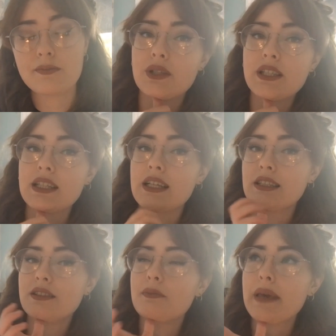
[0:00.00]
I'm just
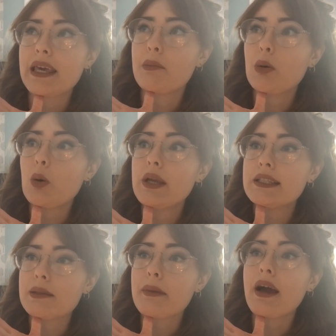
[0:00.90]
gonna make a
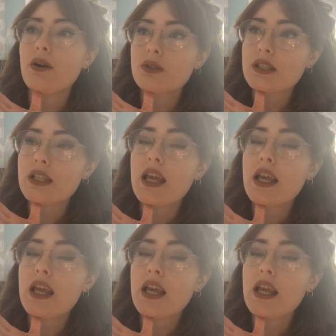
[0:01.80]
point about